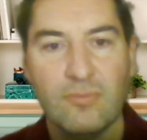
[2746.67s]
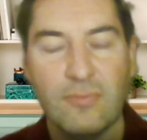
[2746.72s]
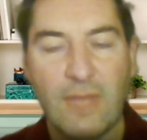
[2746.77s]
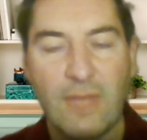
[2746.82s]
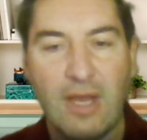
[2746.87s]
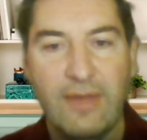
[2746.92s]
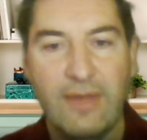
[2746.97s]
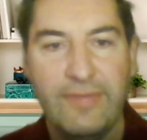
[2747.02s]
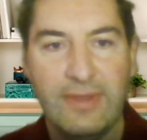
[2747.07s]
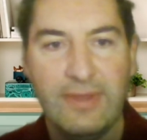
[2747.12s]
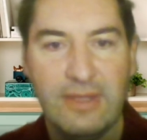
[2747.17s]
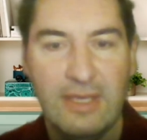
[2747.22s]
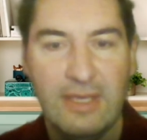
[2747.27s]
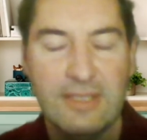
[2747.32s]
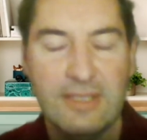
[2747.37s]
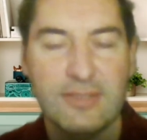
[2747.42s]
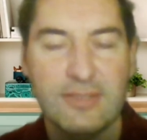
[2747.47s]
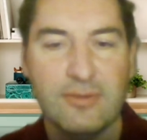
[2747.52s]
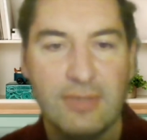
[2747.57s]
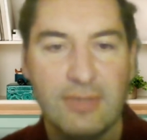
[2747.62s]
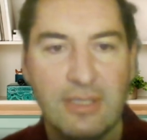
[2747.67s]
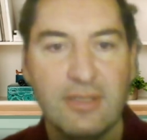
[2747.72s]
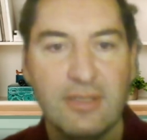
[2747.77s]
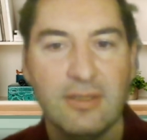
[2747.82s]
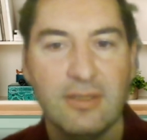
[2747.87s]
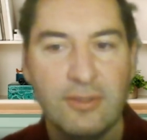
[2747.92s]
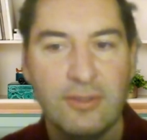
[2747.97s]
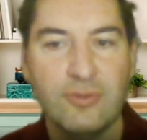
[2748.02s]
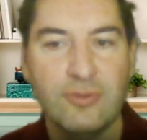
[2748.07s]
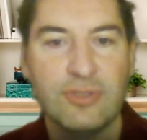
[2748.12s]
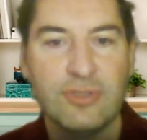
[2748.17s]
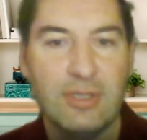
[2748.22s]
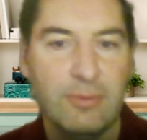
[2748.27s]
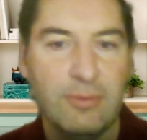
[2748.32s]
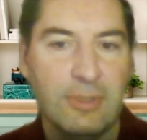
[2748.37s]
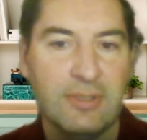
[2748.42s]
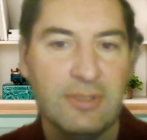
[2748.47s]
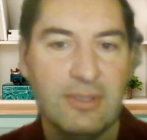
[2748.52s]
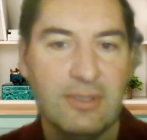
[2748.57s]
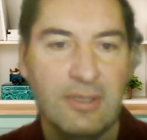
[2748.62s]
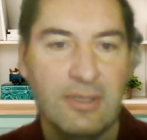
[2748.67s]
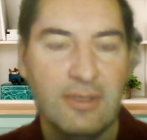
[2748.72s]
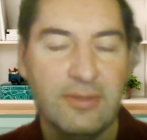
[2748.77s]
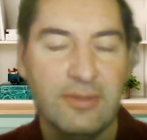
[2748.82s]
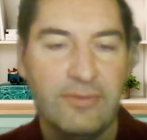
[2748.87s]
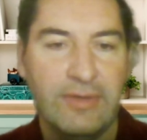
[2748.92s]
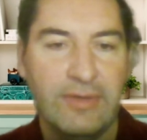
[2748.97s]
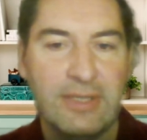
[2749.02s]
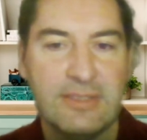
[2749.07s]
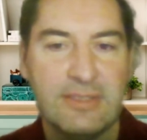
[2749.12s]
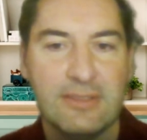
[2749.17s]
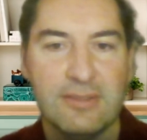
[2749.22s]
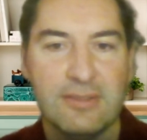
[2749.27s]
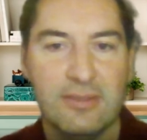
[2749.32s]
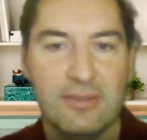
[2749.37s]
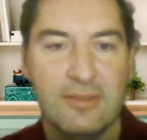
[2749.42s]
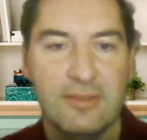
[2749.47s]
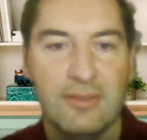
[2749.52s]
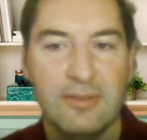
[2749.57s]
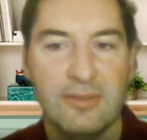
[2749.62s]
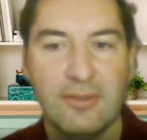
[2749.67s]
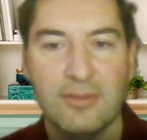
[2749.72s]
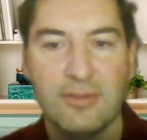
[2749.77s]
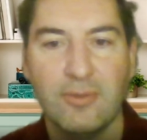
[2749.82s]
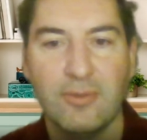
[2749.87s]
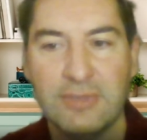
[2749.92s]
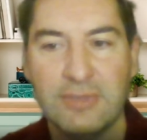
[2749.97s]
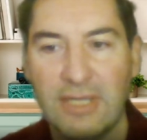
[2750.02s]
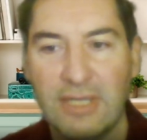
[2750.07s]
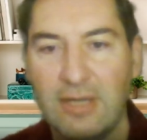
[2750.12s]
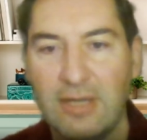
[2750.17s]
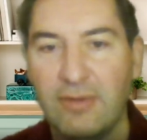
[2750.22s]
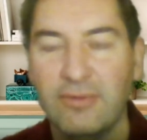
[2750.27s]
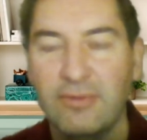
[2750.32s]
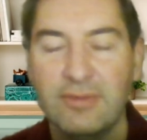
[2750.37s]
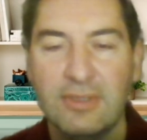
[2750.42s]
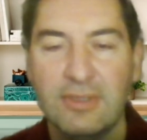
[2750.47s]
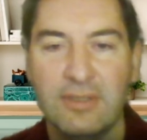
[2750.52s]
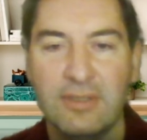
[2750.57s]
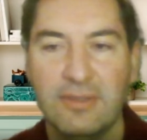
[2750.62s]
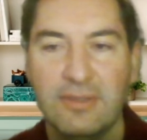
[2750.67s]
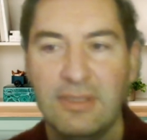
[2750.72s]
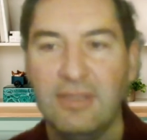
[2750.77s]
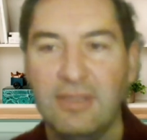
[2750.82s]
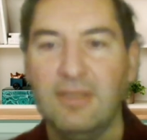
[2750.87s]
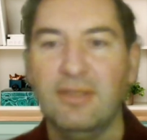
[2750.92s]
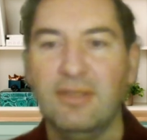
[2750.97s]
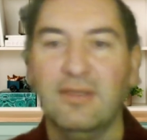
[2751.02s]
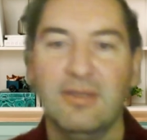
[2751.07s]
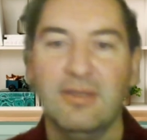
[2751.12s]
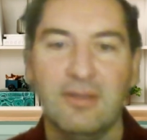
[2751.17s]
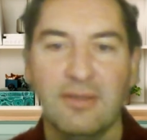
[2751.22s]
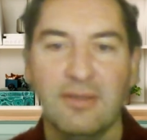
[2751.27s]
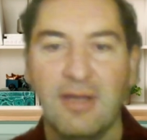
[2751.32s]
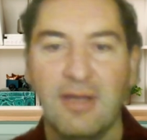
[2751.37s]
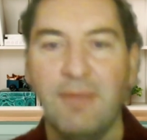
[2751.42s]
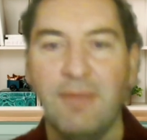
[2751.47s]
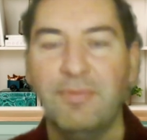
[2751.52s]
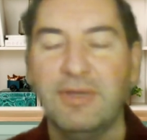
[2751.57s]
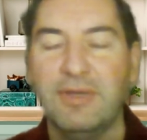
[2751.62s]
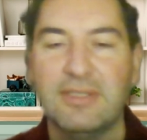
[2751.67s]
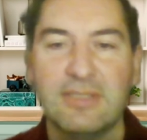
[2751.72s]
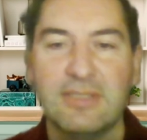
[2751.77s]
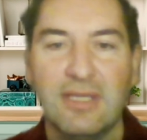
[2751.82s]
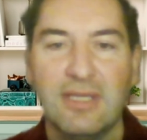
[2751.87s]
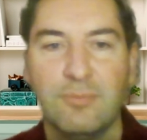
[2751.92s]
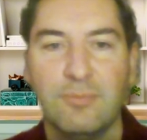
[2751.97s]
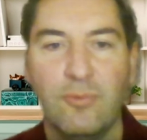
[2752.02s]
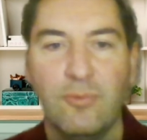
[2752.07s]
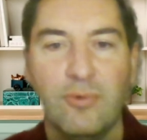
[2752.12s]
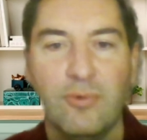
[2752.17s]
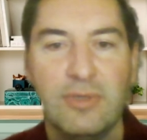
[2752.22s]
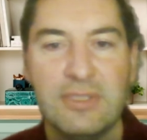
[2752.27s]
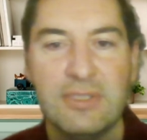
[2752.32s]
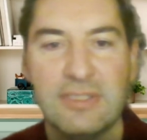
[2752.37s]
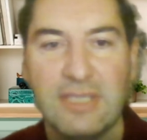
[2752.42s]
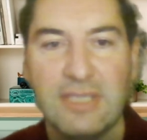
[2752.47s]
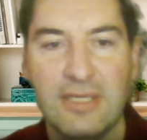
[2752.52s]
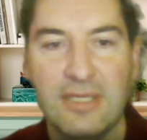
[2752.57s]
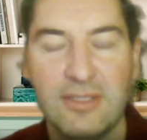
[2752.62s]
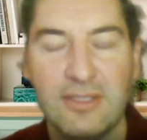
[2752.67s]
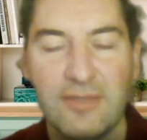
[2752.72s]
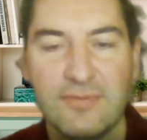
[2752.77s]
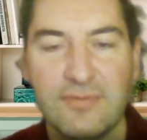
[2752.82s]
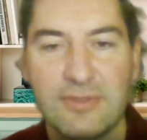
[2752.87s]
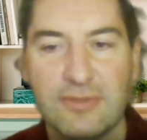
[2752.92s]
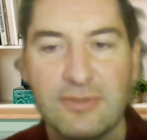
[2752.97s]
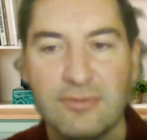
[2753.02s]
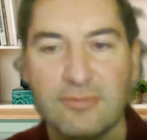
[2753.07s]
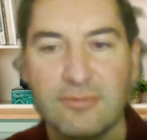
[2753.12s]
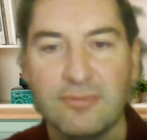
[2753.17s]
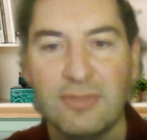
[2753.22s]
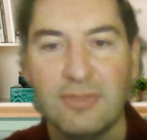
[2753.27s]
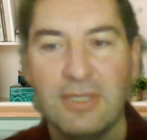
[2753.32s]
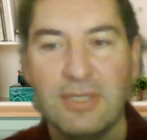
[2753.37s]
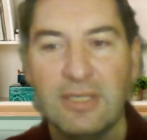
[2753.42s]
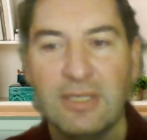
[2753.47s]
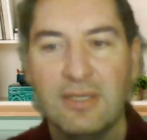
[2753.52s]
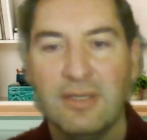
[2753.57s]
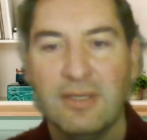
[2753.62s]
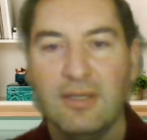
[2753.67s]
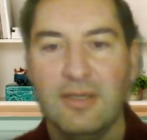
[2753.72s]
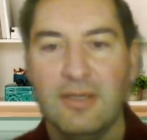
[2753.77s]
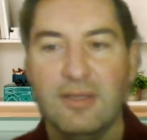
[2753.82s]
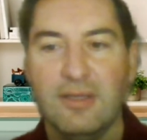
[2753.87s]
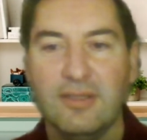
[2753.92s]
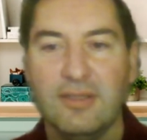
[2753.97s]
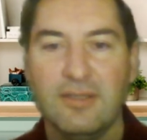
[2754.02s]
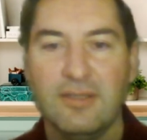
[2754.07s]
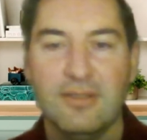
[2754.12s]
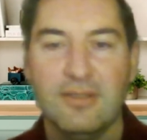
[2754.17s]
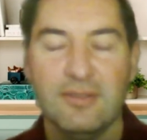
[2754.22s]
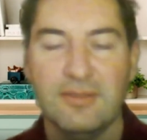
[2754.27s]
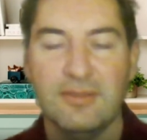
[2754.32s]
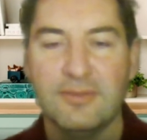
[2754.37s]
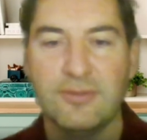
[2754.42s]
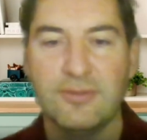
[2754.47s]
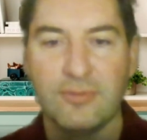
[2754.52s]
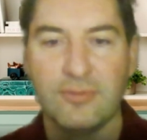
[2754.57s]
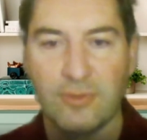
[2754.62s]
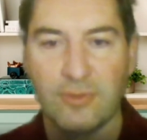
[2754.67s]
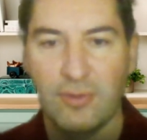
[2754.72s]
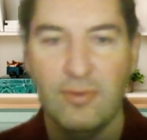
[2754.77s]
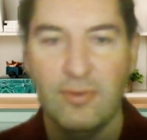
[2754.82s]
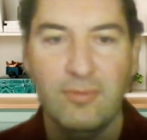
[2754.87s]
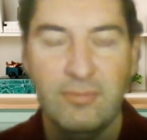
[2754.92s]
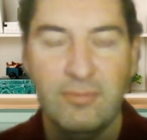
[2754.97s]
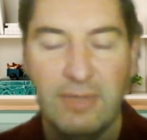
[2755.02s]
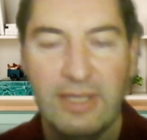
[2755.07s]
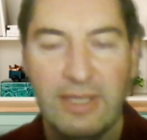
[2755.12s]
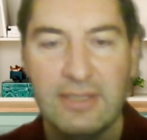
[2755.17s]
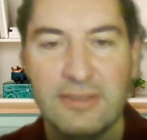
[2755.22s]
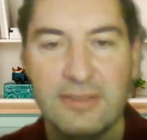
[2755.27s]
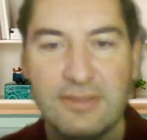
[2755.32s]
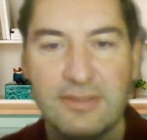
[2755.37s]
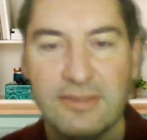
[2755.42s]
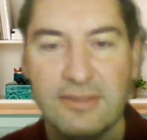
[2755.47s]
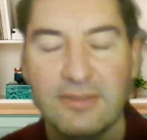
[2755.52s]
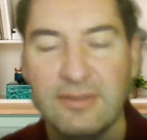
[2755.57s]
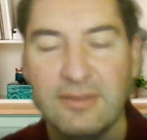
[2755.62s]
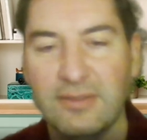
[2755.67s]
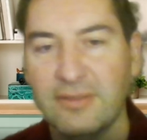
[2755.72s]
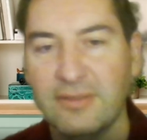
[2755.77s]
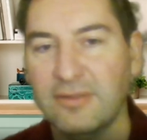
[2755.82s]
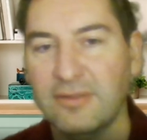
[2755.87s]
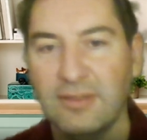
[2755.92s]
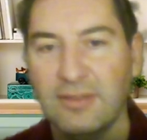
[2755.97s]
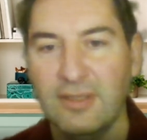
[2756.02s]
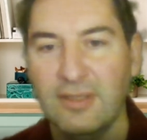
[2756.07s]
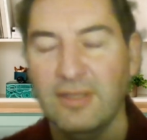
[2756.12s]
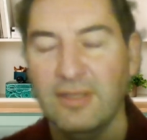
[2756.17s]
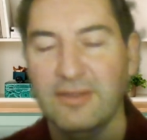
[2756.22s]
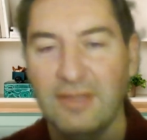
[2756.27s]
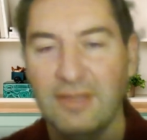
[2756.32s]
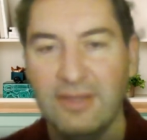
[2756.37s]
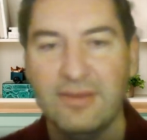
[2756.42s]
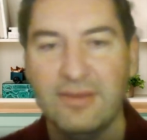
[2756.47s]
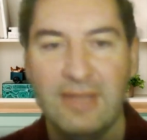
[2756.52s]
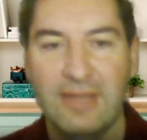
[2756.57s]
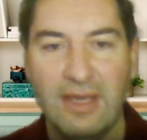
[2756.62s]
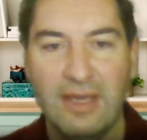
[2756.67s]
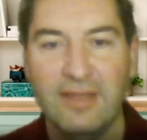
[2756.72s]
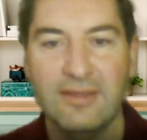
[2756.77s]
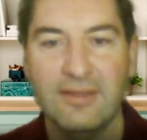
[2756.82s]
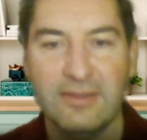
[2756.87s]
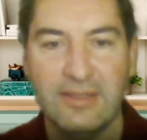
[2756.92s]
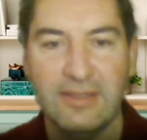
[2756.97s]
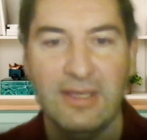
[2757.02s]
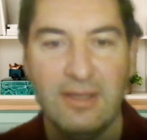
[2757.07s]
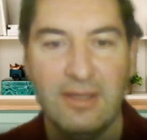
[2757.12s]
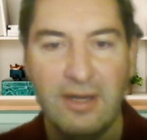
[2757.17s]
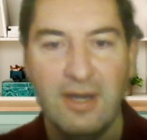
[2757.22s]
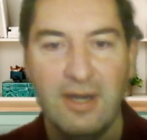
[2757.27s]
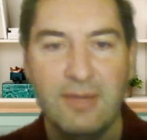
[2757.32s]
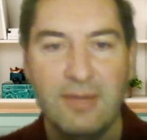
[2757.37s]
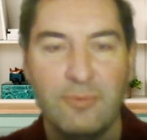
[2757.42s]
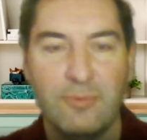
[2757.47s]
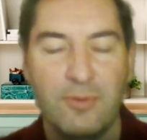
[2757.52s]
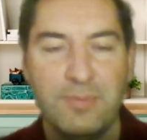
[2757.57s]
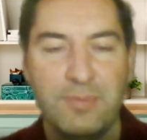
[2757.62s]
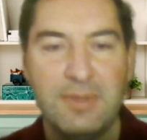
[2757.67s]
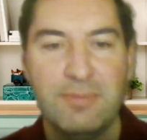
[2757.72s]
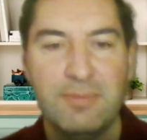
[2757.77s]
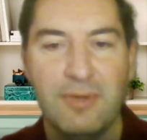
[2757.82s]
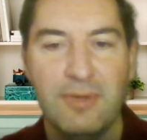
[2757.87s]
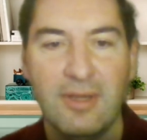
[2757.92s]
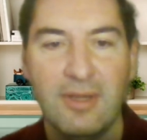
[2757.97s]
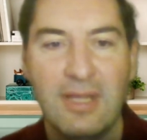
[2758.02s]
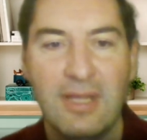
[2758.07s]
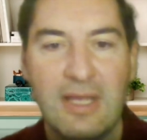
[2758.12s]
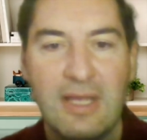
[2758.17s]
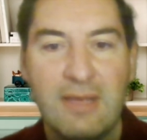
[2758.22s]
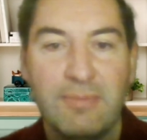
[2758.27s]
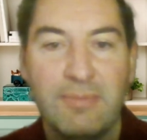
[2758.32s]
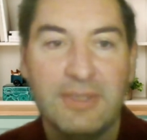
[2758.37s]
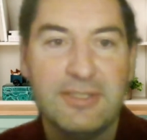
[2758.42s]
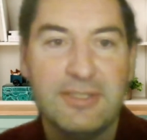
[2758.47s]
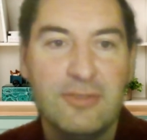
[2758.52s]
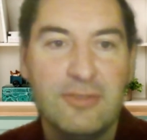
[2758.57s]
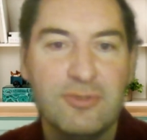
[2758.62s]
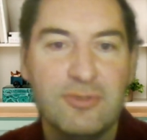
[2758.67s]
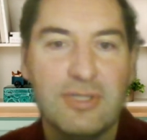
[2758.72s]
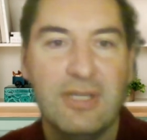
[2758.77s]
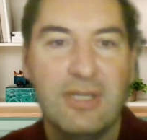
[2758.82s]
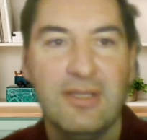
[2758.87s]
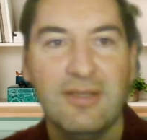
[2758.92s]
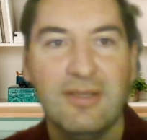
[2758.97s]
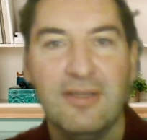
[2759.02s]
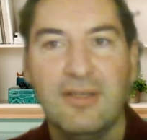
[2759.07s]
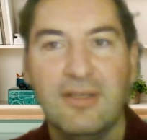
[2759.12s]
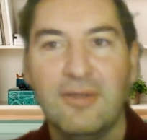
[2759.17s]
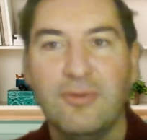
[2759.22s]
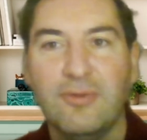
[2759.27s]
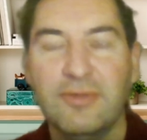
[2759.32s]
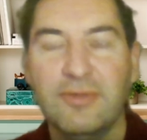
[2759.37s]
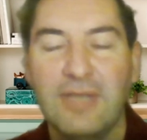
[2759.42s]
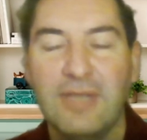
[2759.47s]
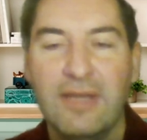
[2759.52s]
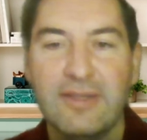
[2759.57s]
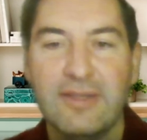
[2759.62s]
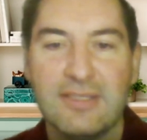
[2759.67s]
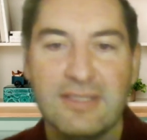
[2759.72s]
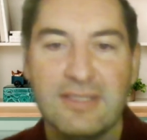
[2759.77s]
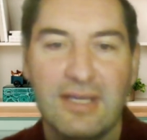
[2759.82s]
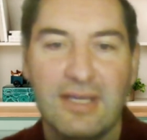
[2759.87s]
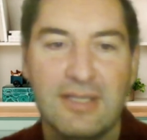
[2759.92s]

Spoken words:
I think yes. So usually when the rates go down, the companies get more incentives to grow, and then they hire more people. But usually on the other side,